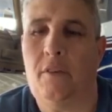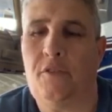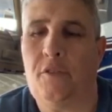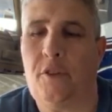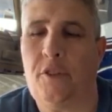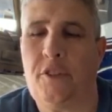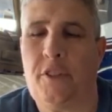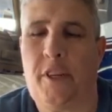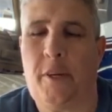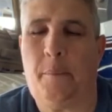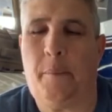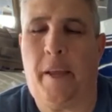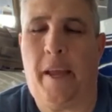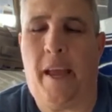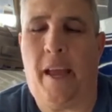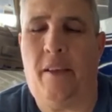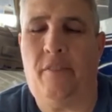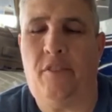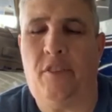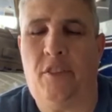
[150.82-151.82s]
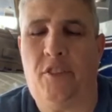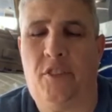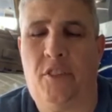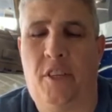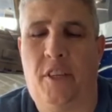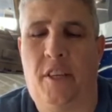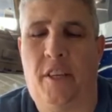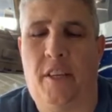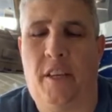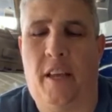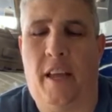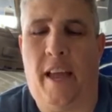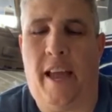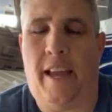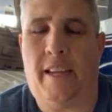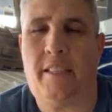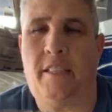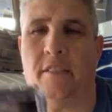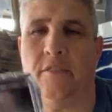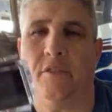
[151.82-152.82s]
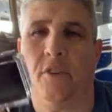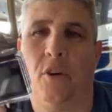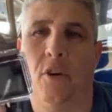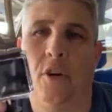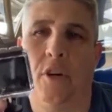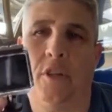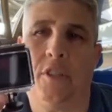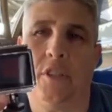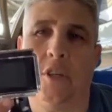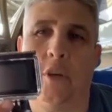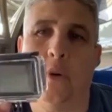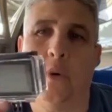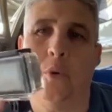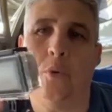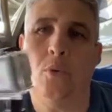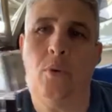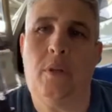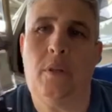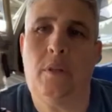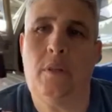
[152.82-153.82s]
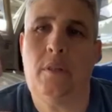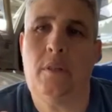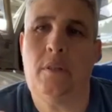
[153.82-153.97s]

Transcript: First item I have is Activeon Gold.